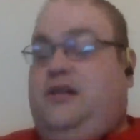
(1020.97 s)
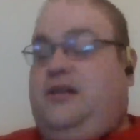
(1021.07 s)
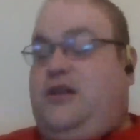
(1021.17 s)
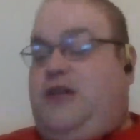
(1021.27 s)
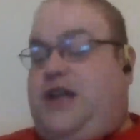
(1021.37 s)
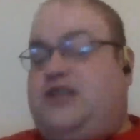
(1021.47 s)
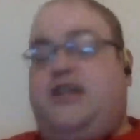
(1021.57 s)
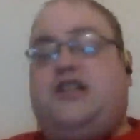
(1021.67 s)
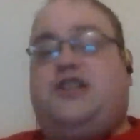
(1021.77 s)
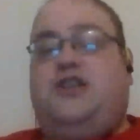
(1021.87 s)

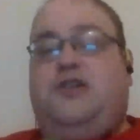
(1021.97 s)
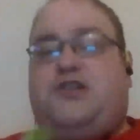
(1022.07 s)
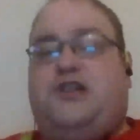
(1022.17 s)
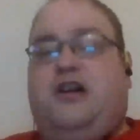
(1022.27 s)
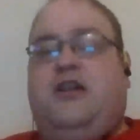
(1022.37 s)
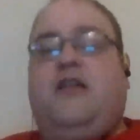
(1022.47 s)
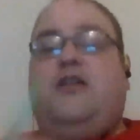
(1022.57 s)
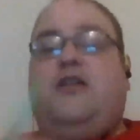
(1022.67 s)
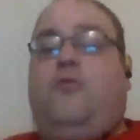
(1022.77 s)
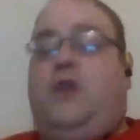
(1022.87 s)
Congratulations to you, sir.
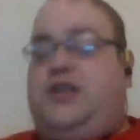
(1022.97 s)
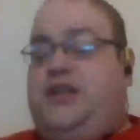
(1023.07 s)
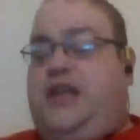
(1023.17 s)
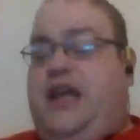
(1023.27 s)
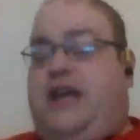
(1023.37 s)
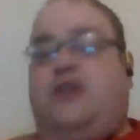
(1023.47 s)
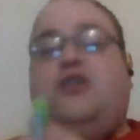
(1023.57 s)
Once again,